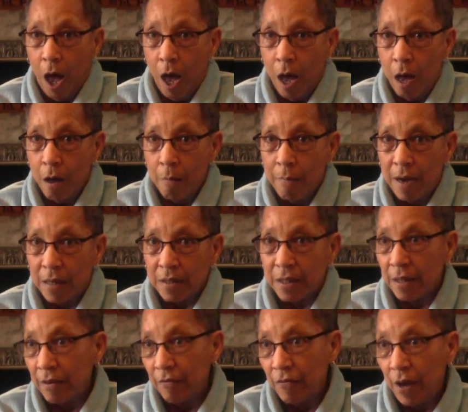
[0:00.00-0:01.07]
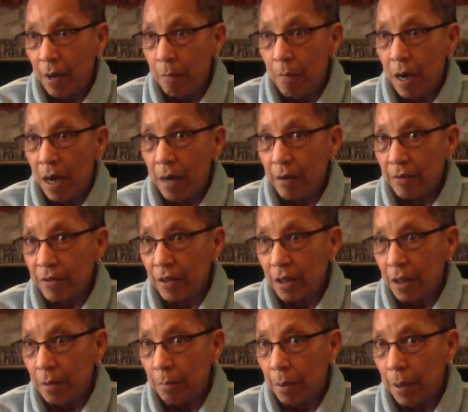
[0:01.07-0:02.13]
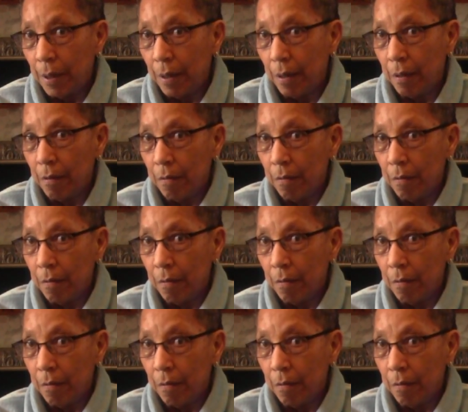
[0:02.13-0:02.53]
About 75 miles up.